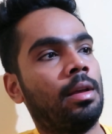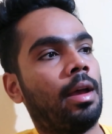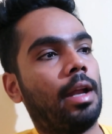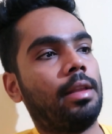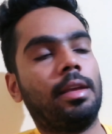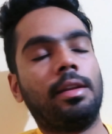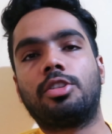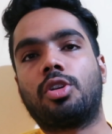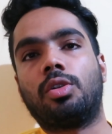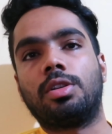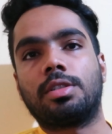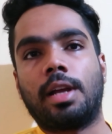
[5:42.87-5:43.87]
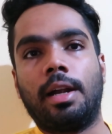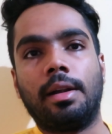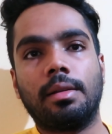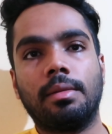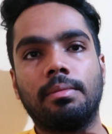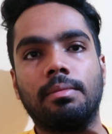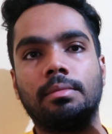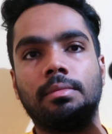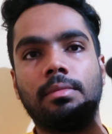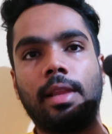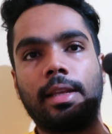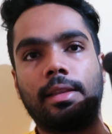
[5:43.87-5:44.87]
And then it's gonna stand
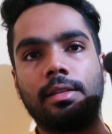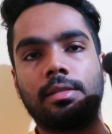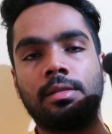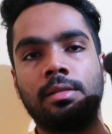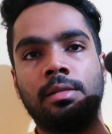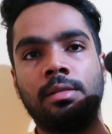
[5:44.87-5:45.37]
like this,